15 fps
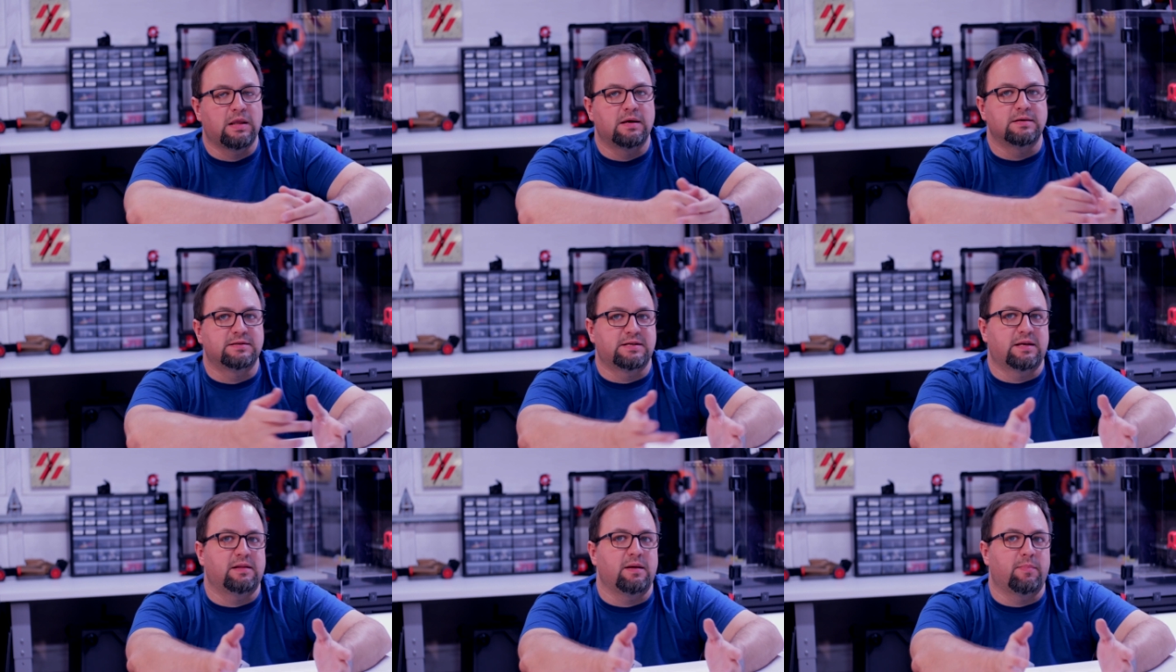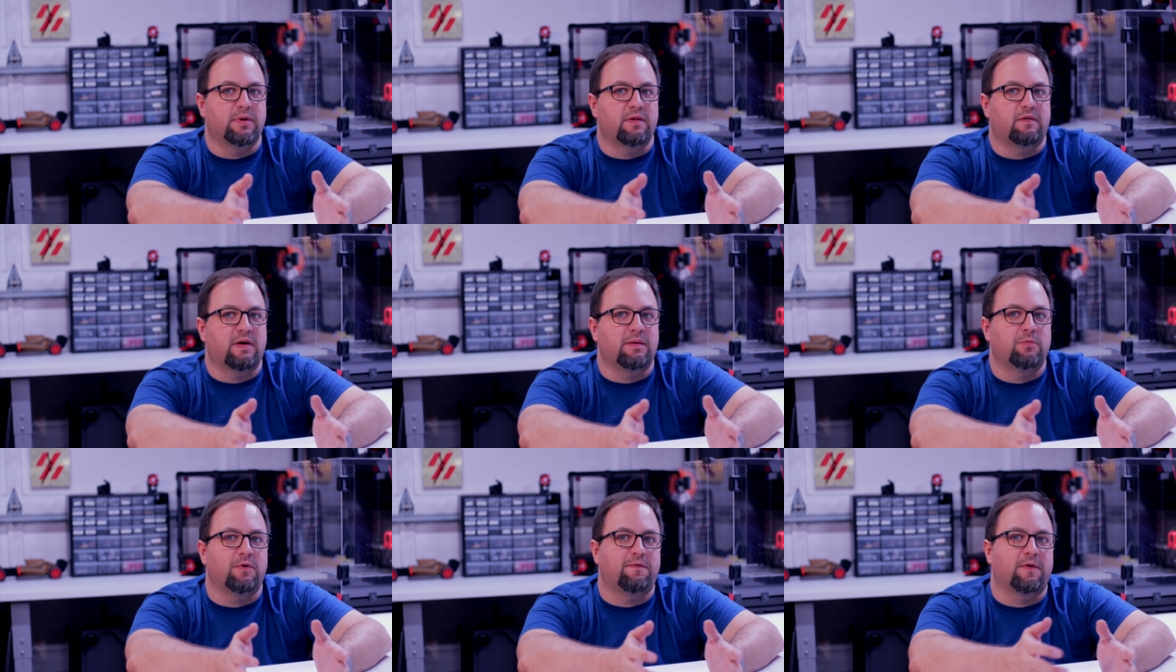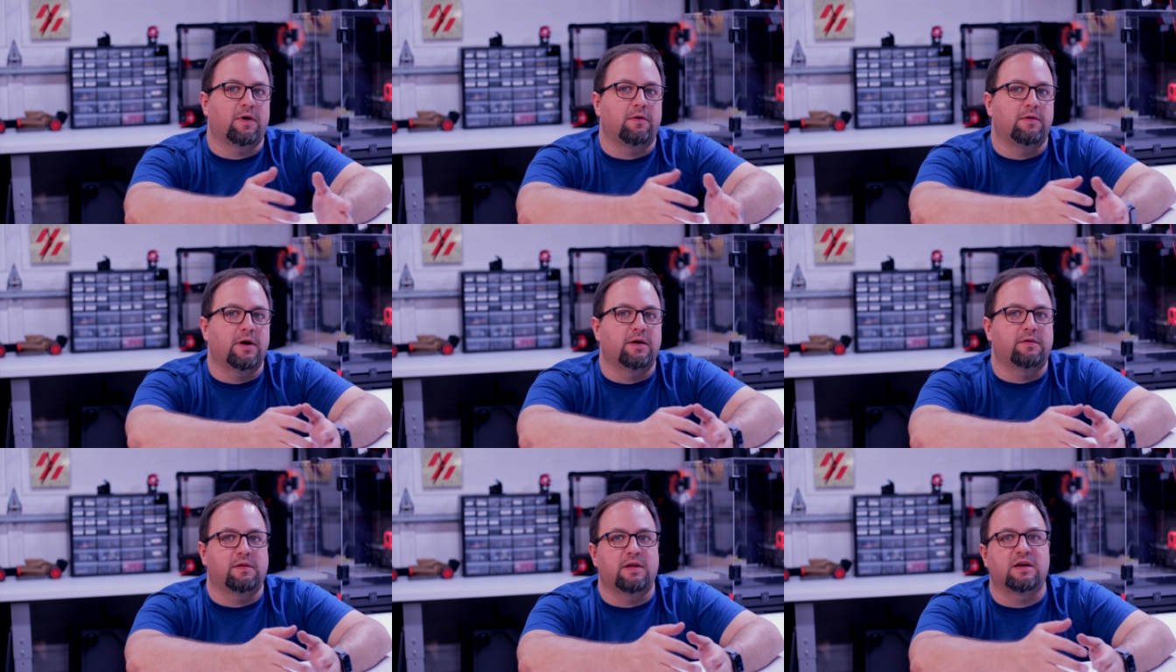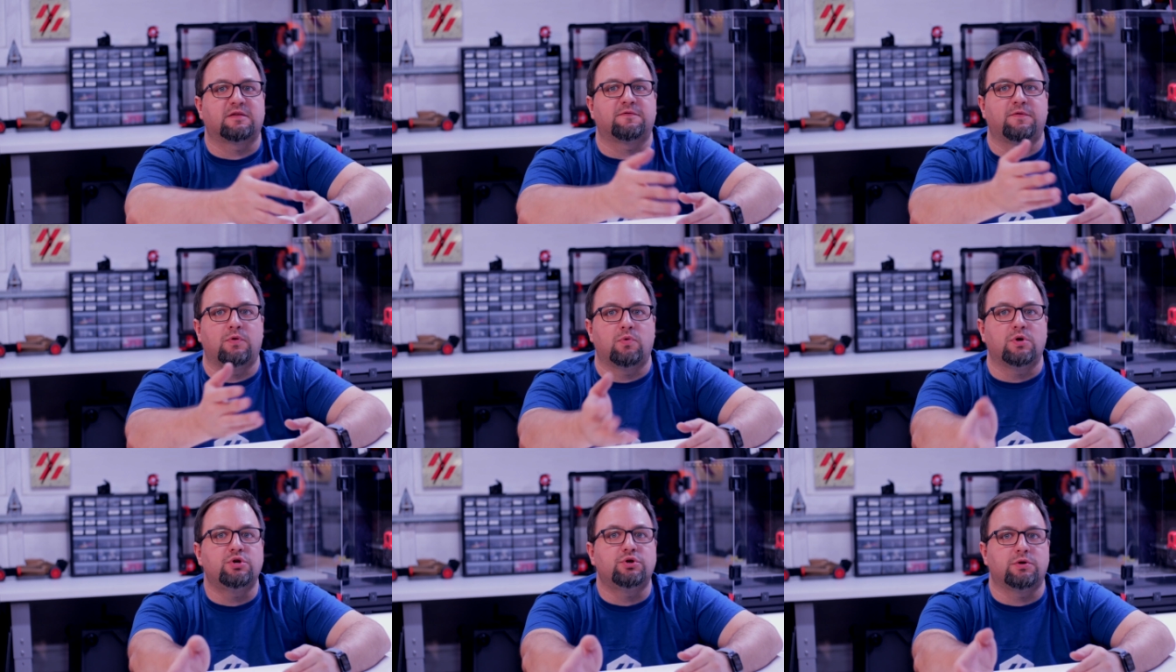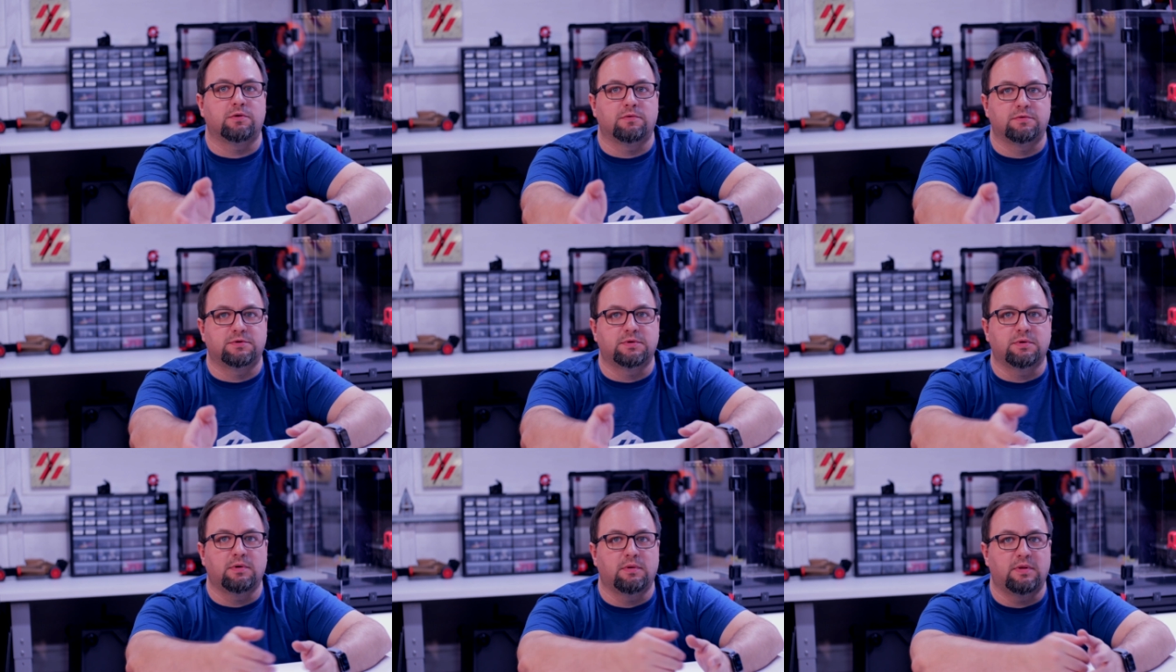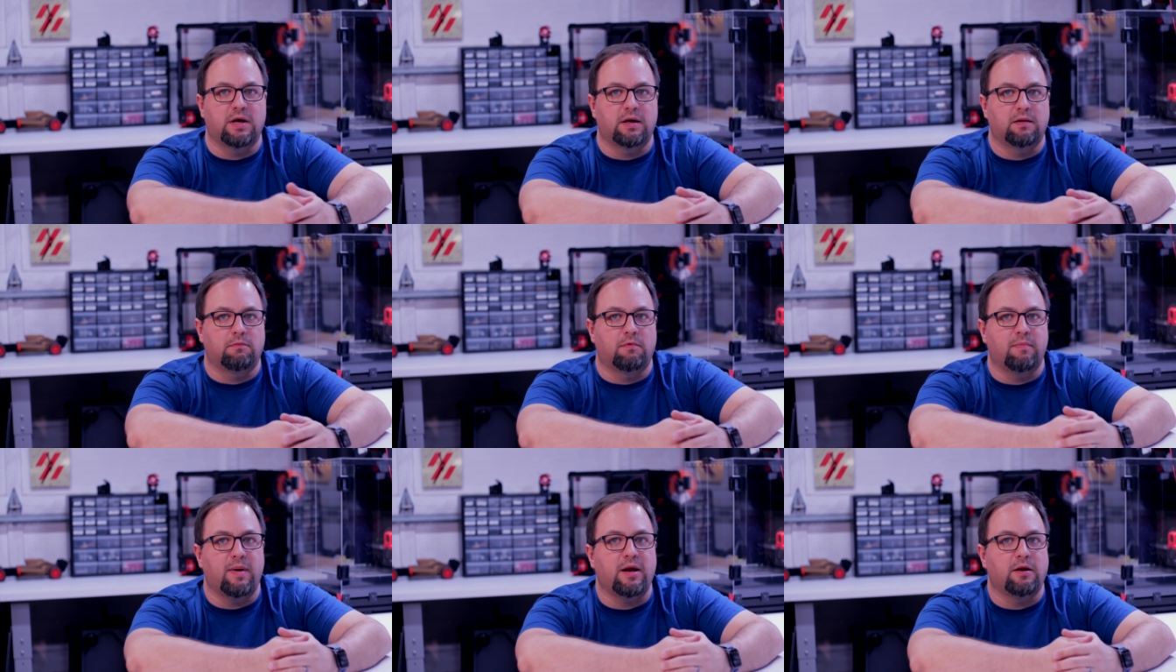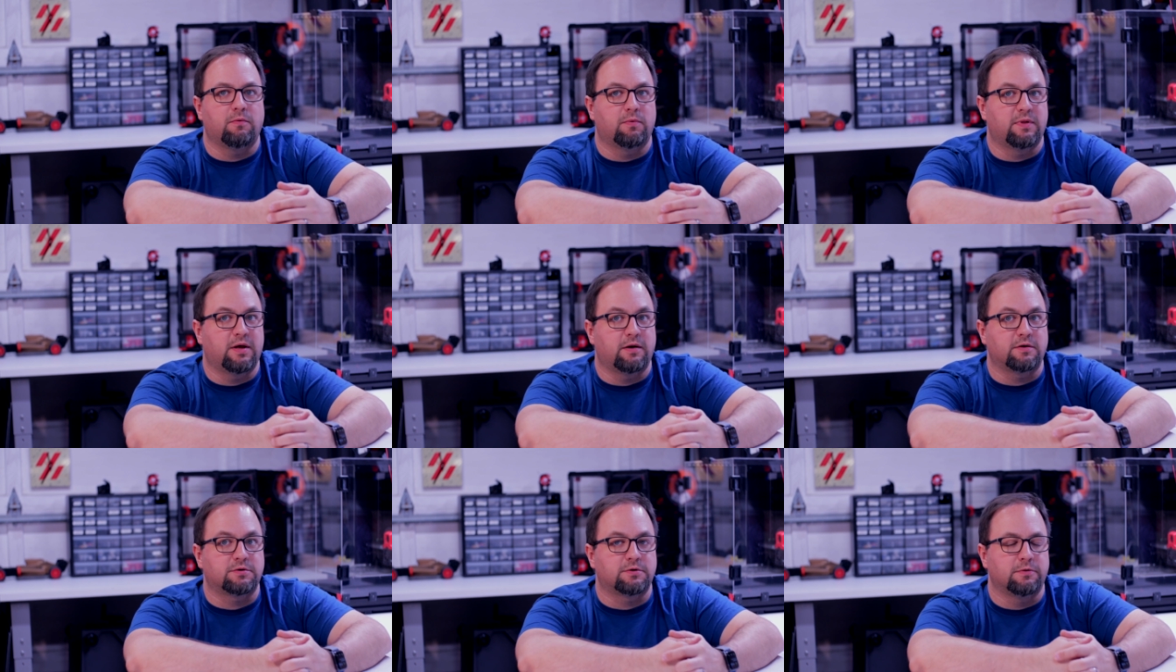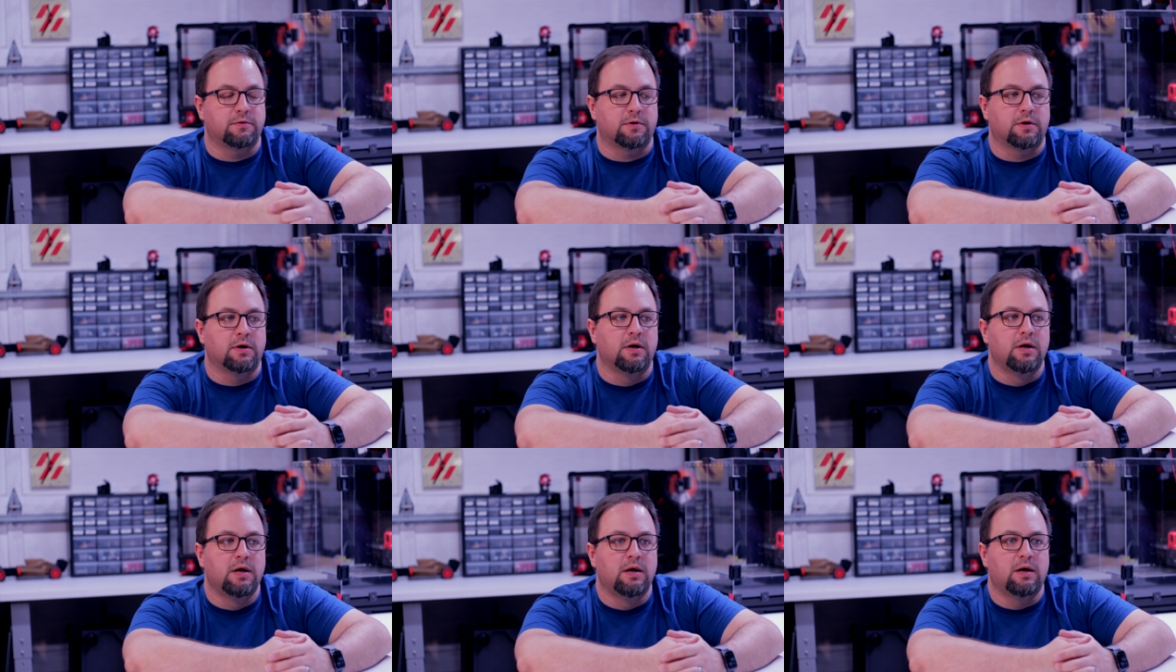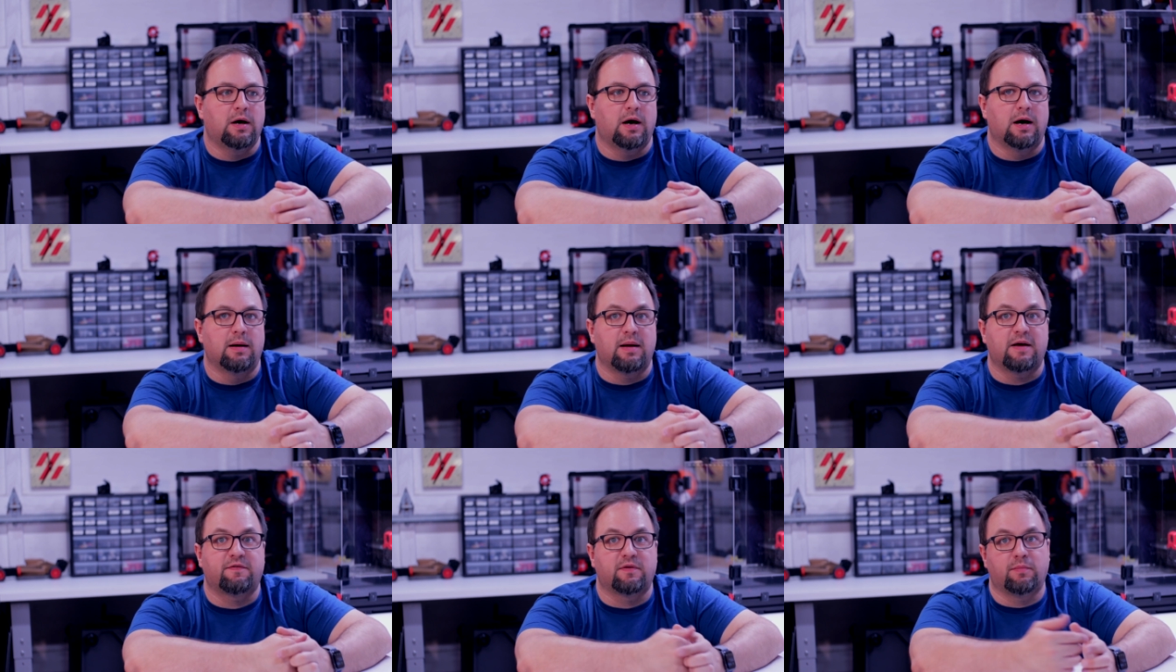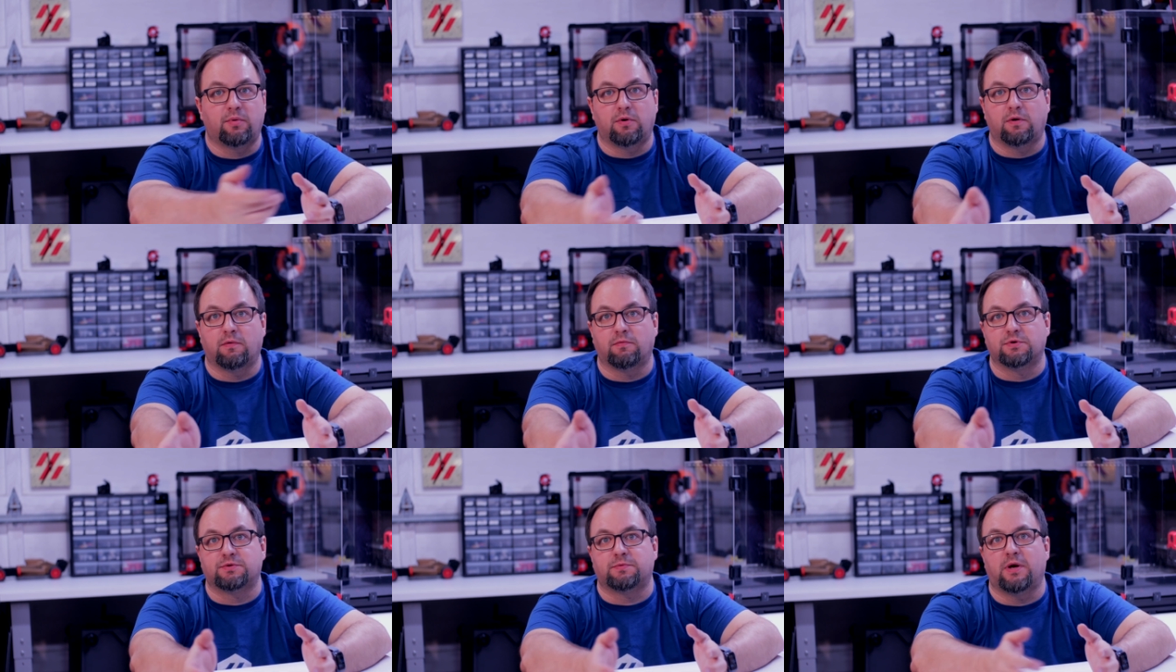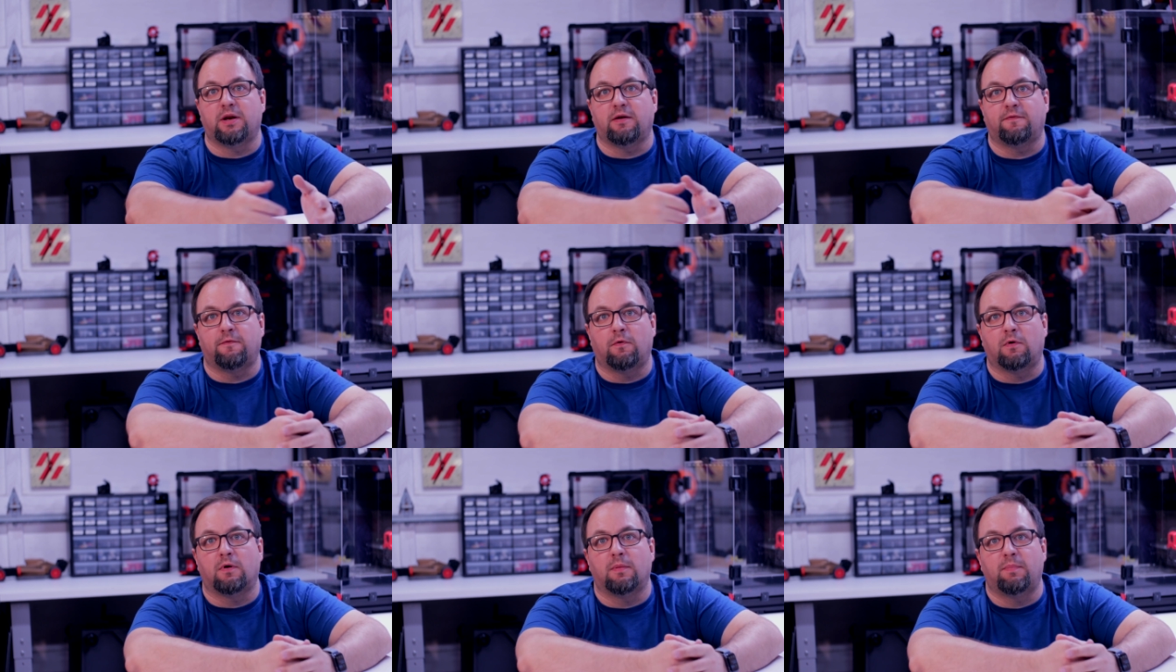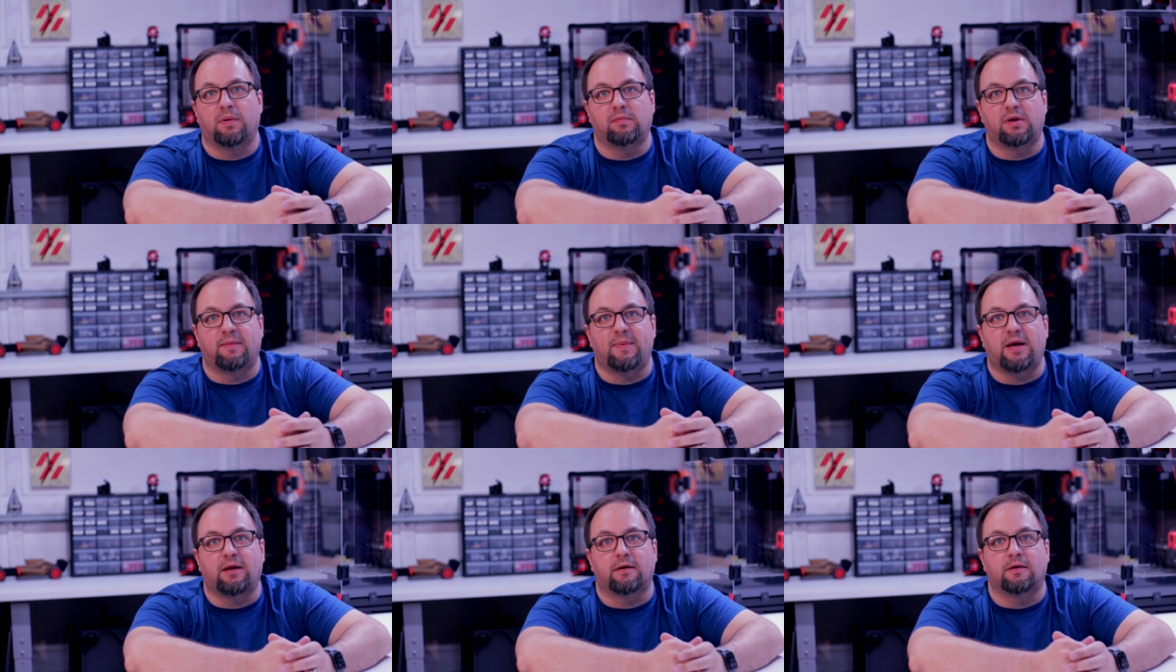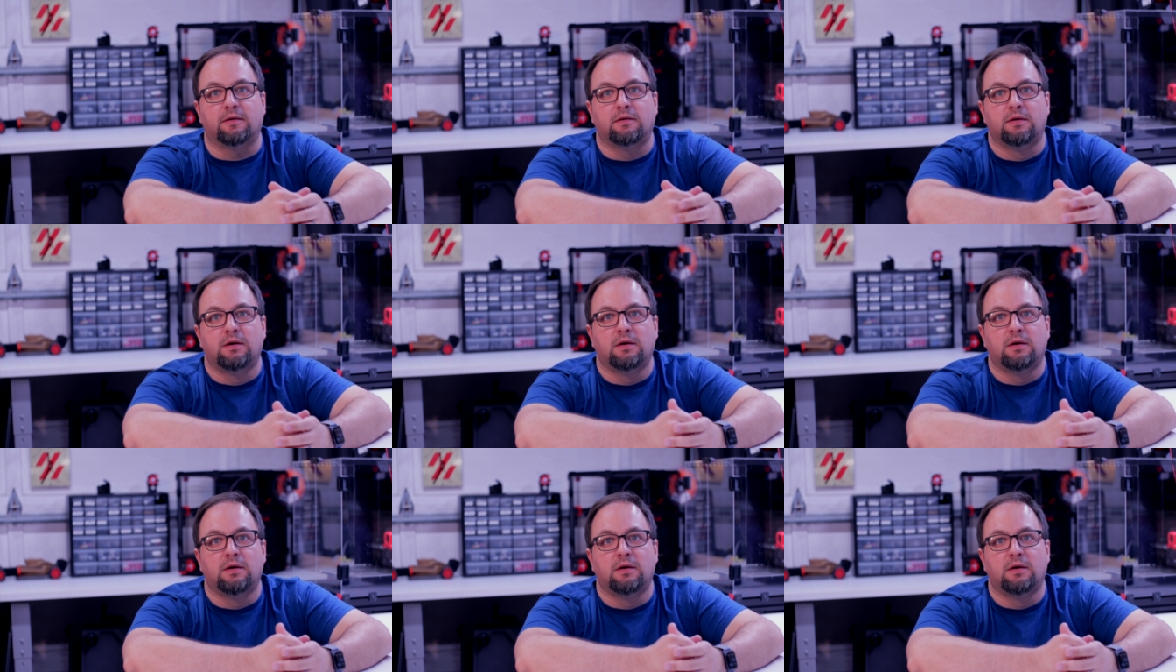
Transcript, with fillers: Sadly, by the time we figured out the last few issues that remained with that extruder, uh, Afterburner was ready for public beta,